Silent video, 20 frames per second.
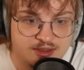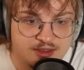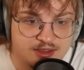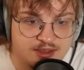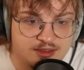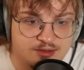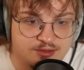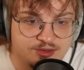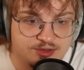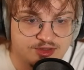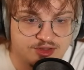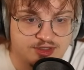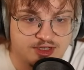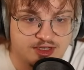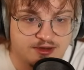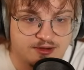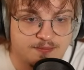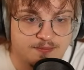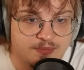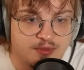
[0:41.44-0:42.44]
It was
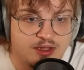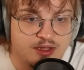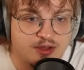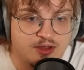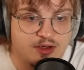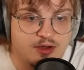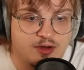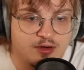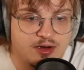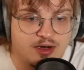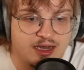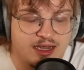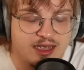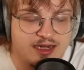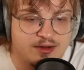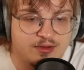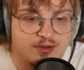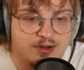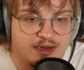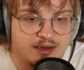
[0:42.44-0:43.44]
sick. Okay,
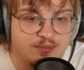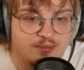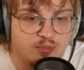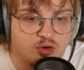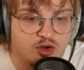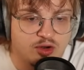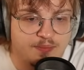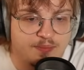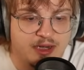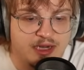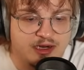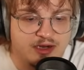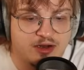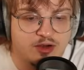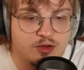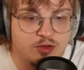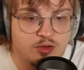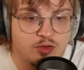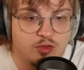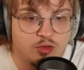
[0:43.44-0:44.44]
anyway,
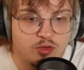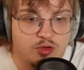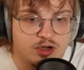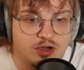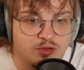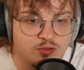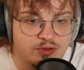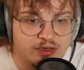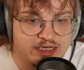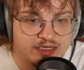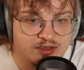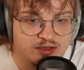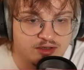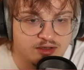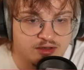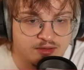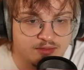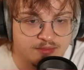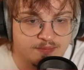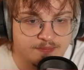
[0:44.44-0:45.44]
Morpeko, Aura
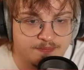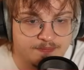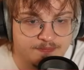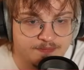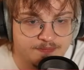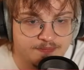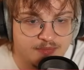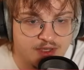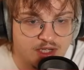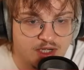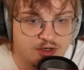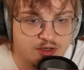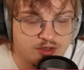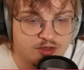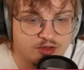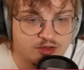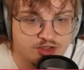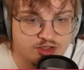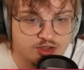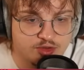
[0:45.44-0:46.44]
Wheel,
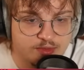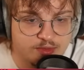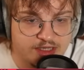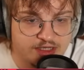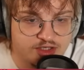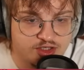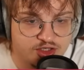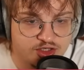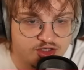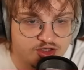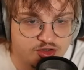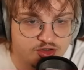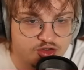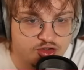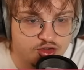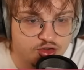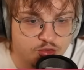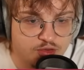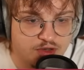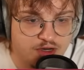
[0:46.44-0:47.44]
Hunger Switch,
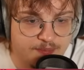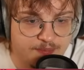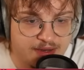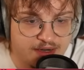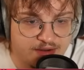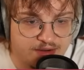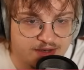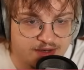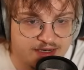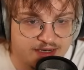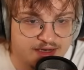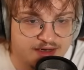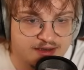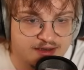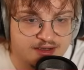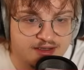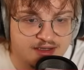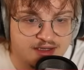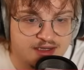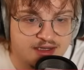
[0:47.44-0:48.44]
Shuca Berry. I
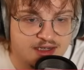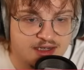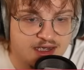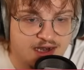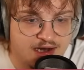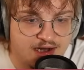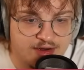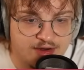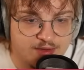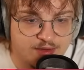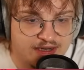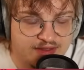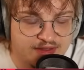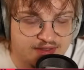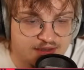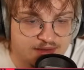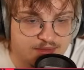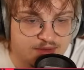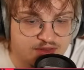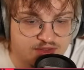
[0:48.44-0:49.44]
don't know
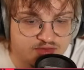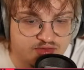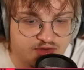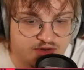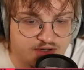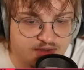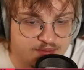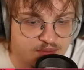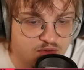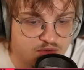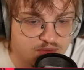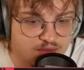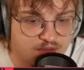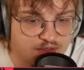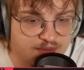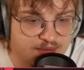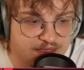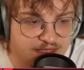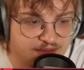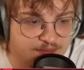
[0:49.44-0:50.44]
anything about this fucking
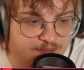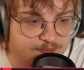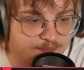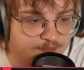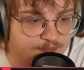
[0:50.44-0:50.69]
Pokemon, man.